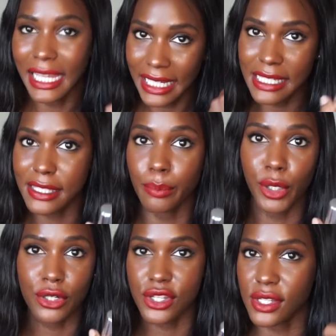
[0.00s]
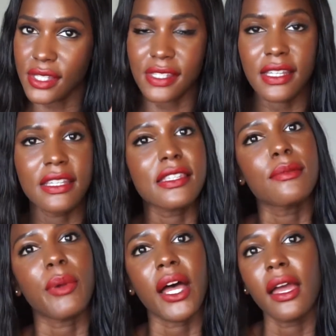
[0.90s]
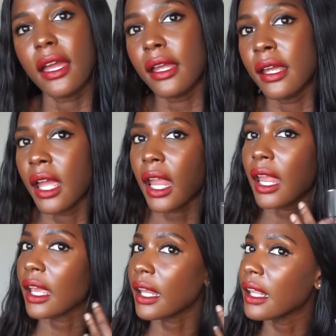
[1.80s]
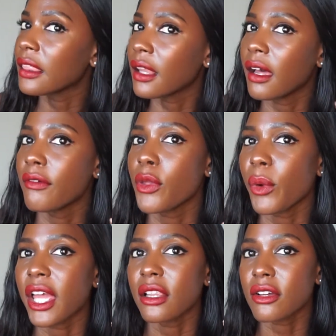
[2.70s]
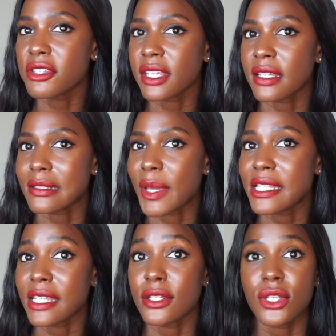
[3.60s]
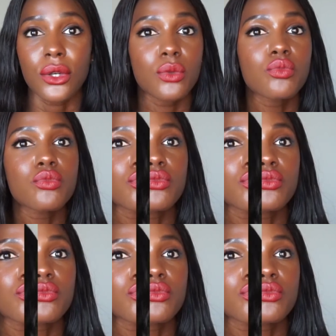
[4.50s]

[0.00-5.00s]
Easy purchase, easy buy, and I love the way it looks against my skin tone.